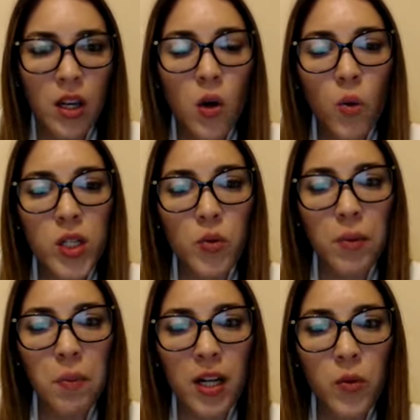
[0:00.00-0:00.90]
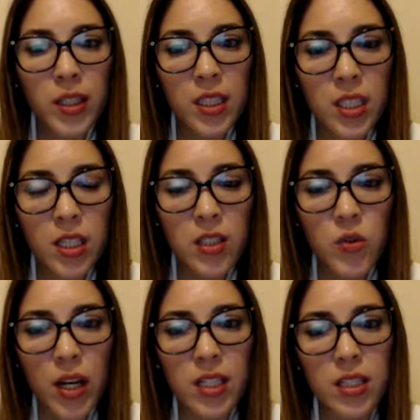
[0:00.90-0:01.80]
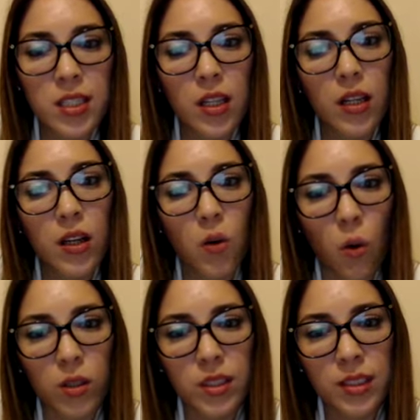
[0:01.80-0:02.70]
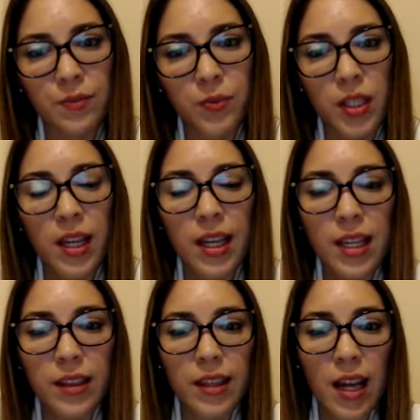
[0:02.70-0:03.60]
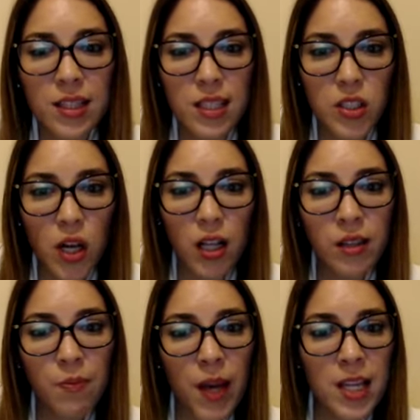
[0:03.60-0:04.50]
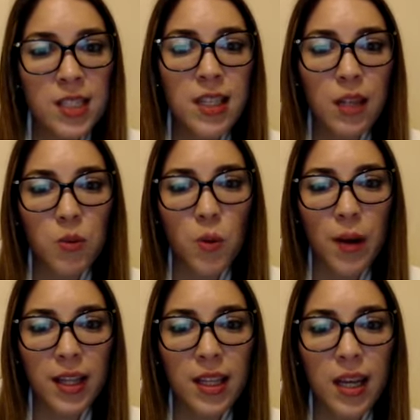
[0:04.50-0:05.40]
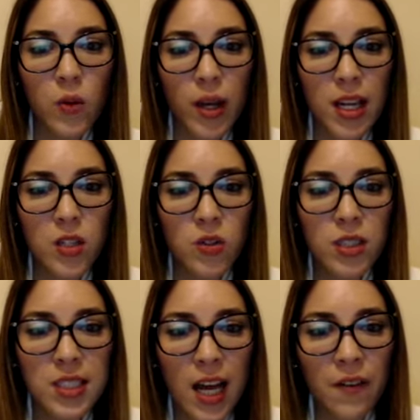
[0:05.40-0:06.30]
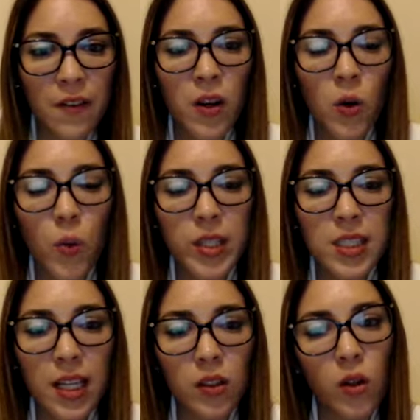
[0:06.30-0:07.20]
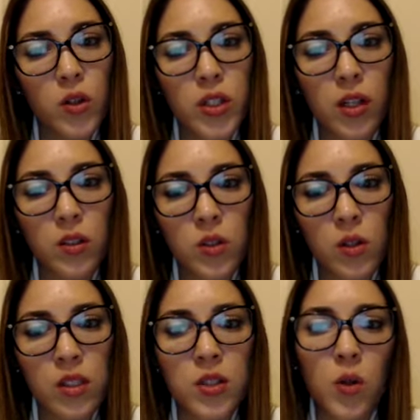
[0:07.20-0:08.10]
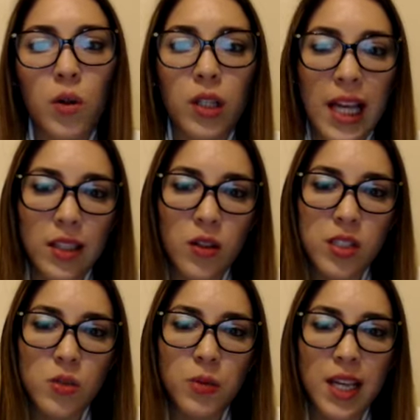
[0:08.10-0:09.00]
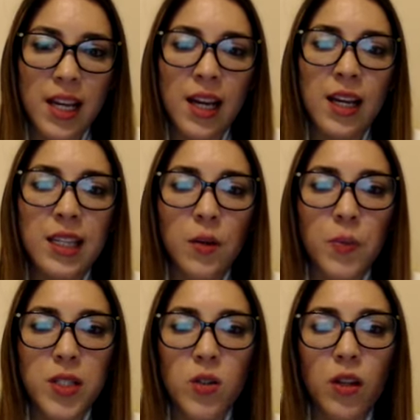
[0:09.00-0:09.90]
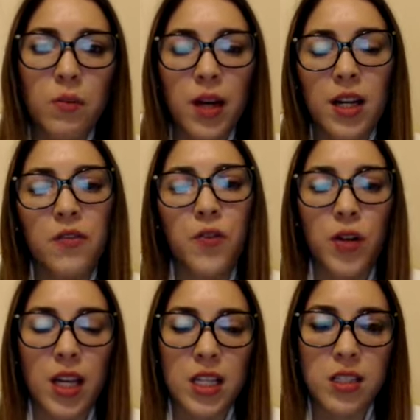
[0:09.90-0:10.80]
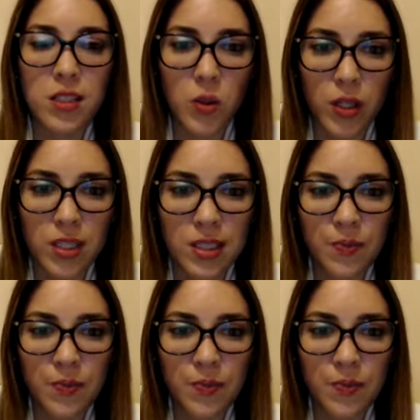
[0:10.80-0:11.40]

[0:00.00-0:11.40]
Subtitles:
which we pair with Teaching Strategies Gold. That it's a child base that provides education staff with technological tools to collect classroom data in a personal manner for each student.